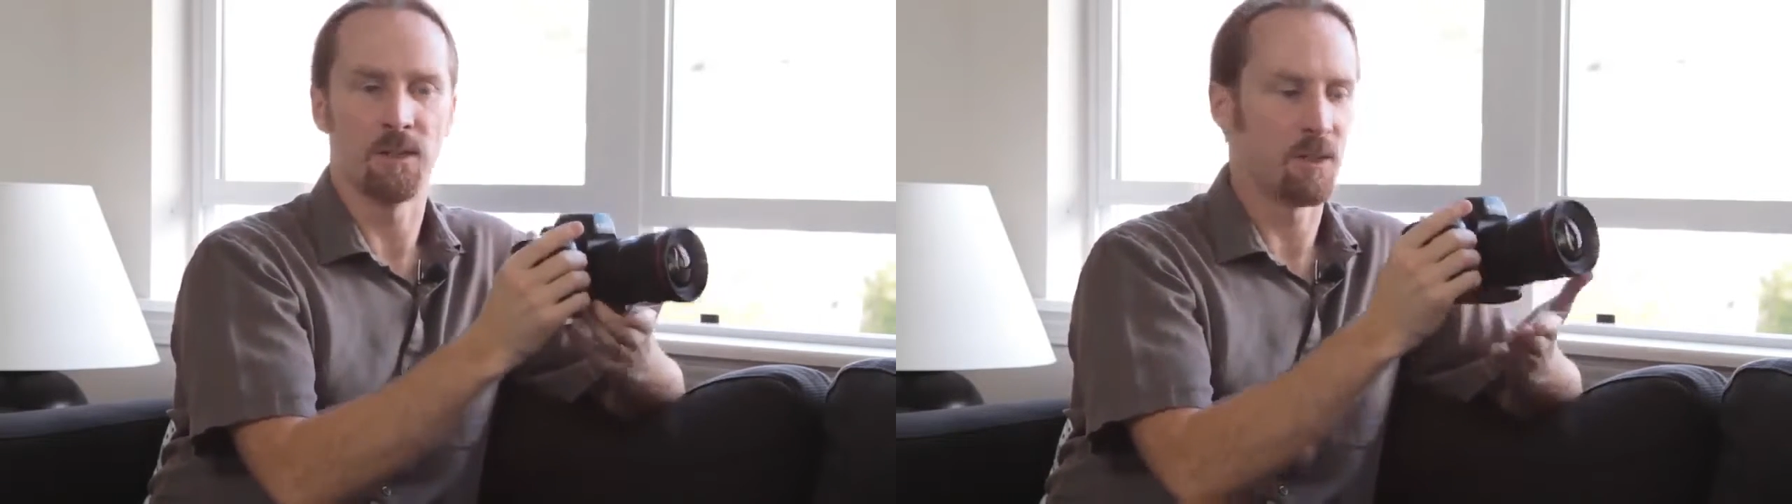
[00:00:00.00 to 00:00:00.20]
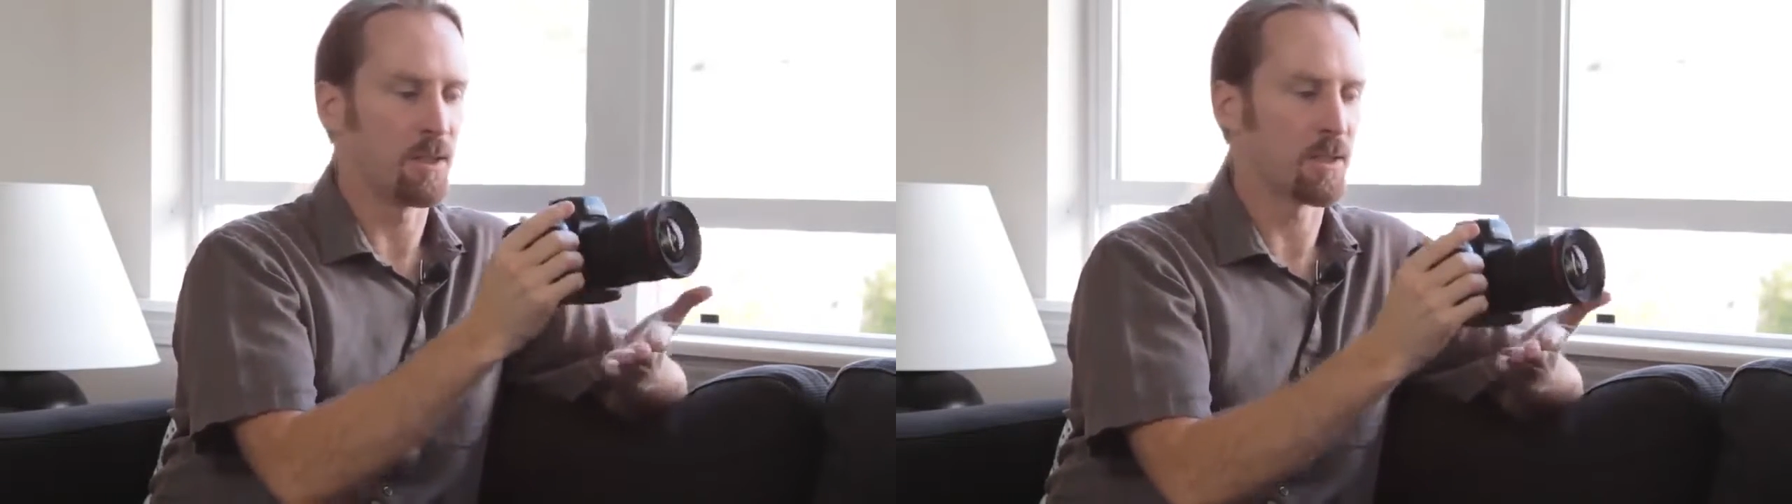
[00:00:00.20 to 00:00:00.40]

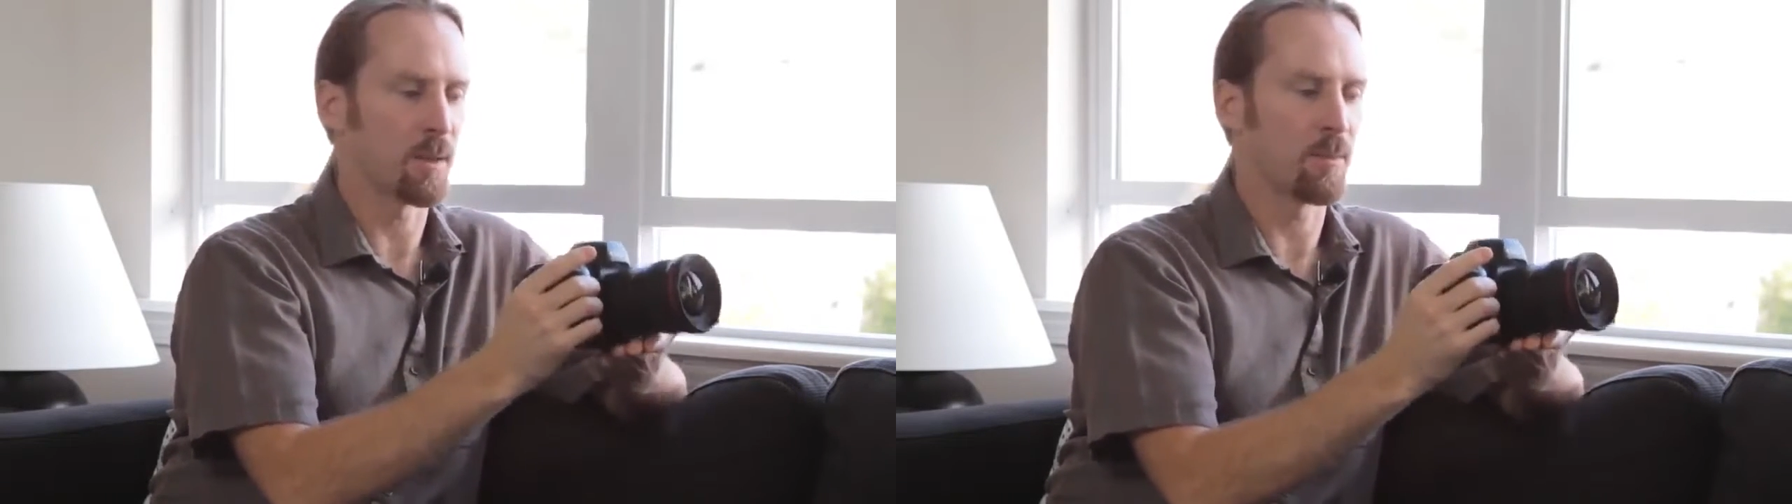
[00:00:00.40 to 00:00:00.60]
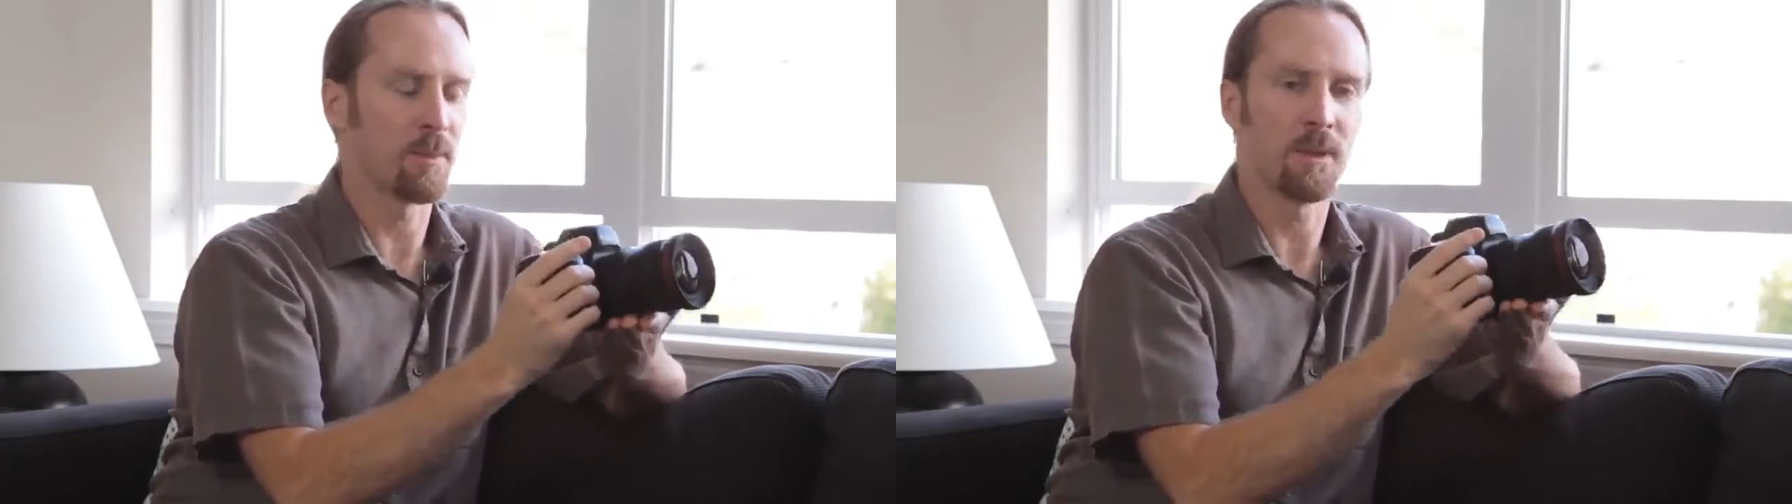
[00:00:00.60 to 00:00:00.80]
You need
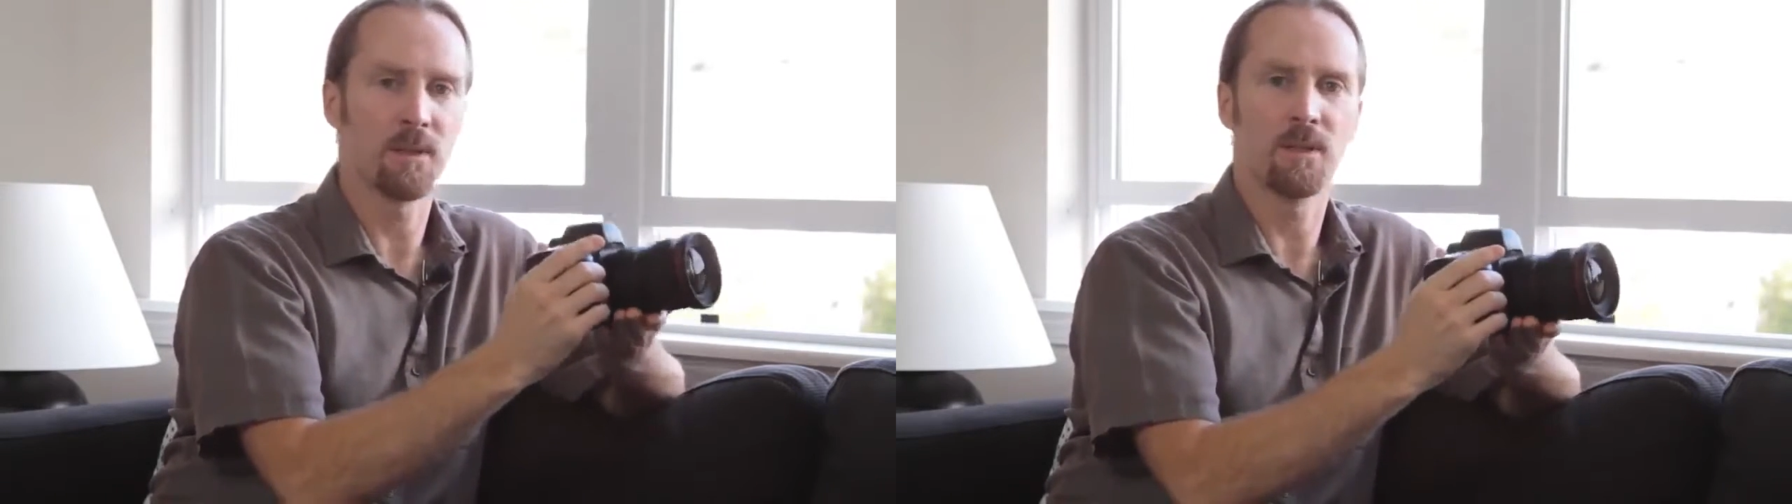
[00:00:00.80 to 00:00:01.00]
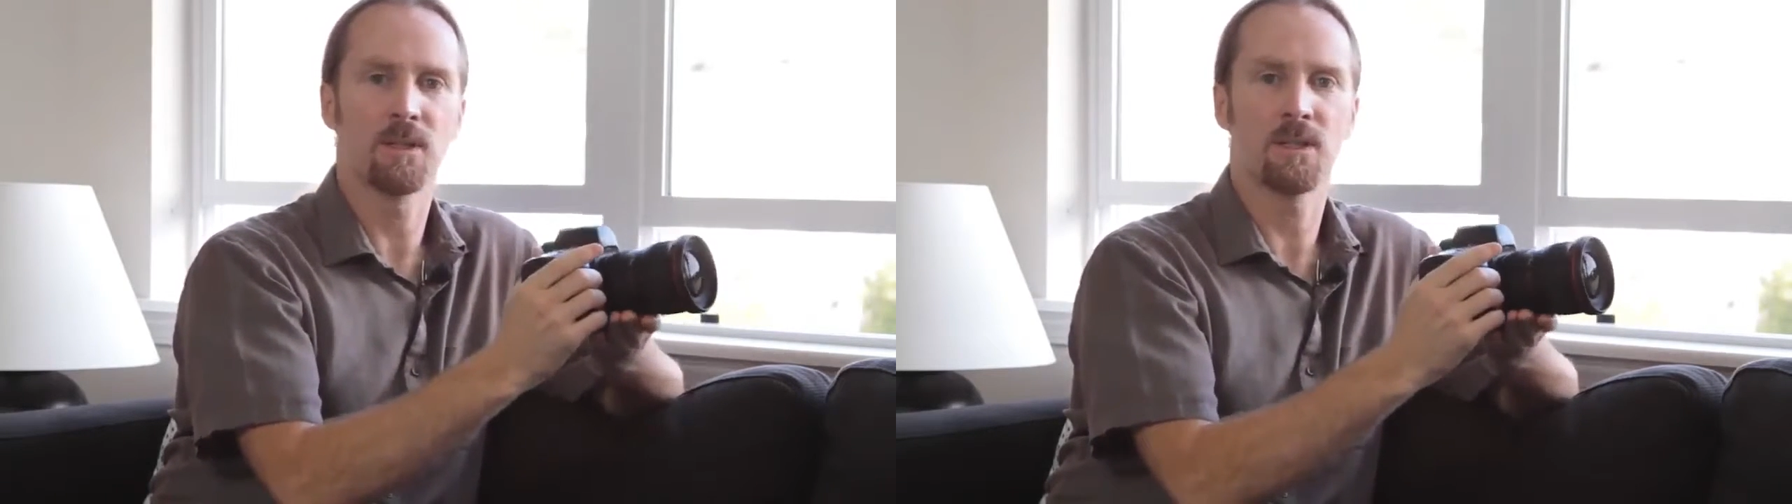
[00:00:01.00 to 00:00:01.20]
some
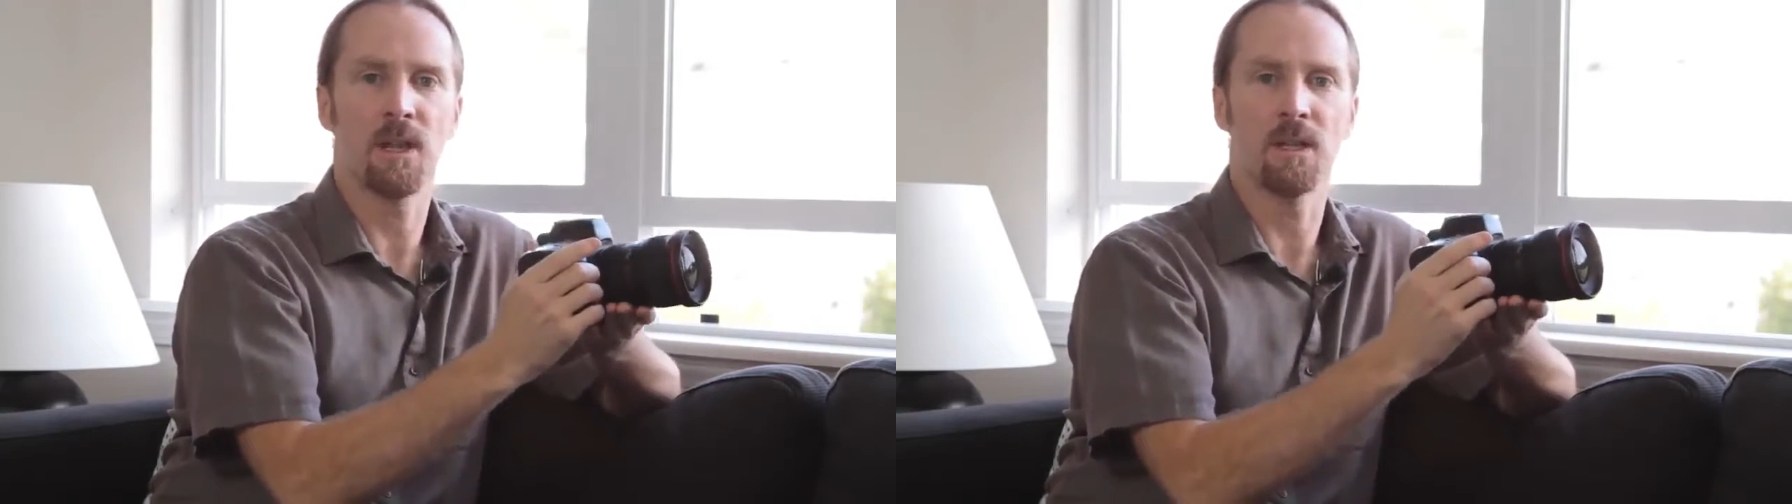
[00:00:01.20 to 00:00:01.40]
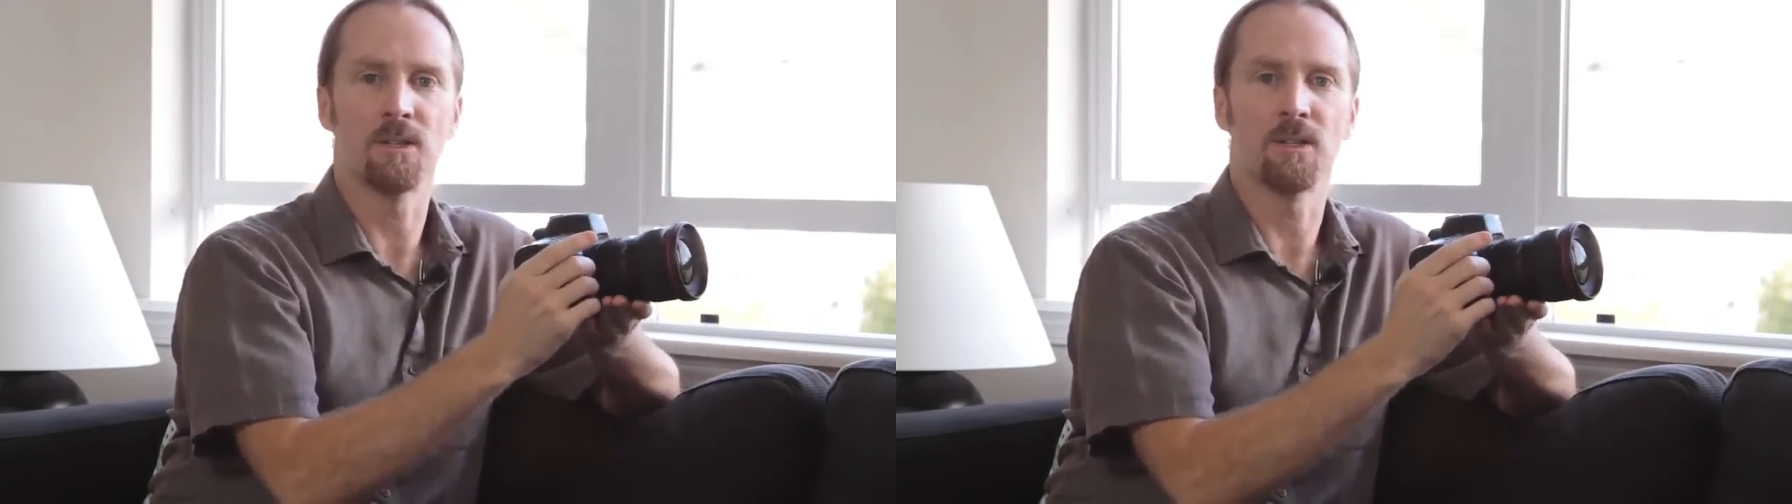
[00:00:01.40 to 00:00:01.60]
steady